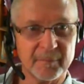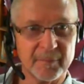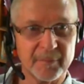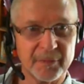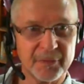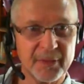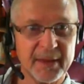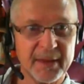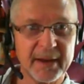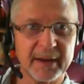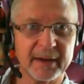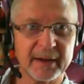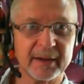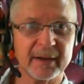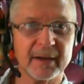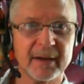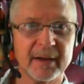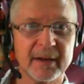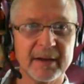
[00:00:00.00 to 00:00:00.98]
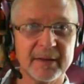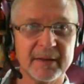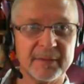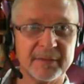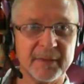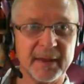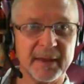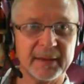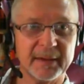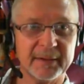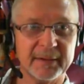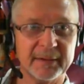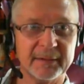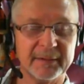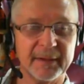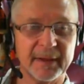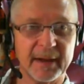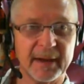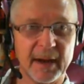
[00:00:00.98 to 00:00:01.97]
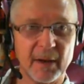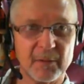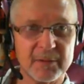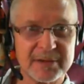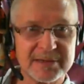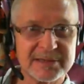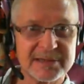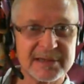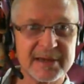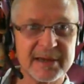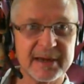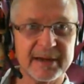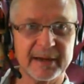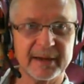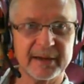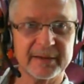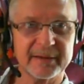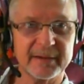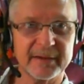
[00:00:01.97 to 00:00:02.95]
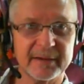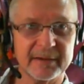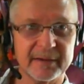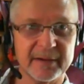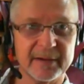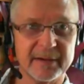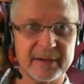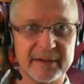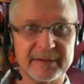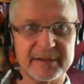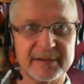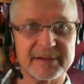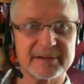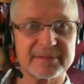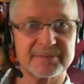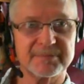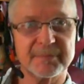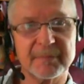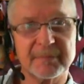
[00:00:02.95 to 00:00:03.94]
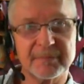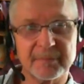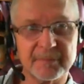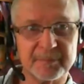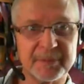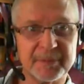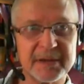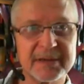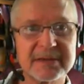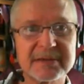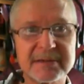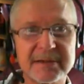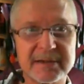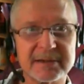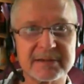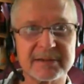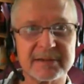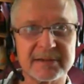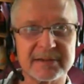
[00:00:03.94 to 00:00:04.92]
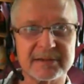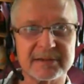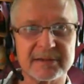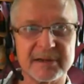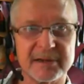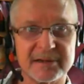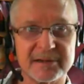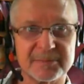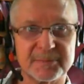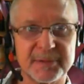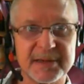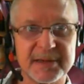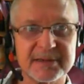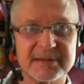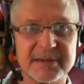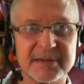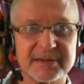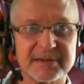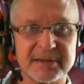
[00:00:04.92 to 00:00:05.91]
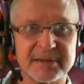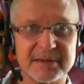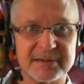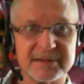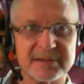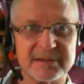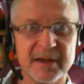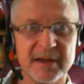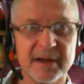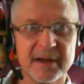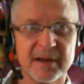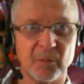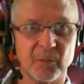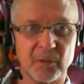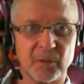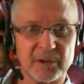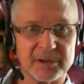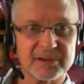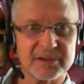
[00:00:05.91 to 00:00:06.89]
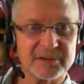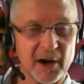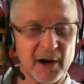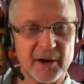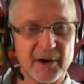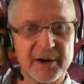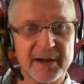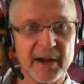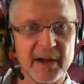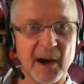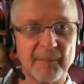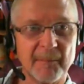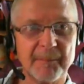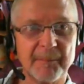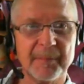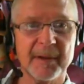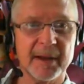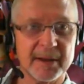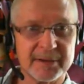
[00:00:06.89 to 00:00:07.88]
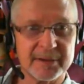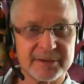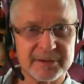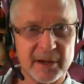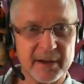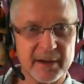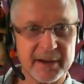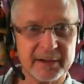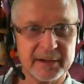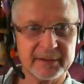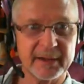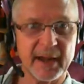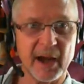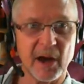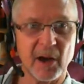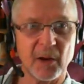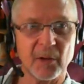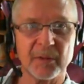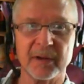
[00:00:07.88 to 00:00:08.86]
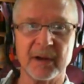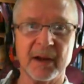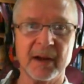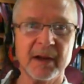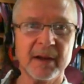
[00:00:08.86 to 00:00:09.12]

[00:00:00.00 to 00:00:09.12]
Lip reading: thing that I was seeing in this business is businesses were starting up and shutting down,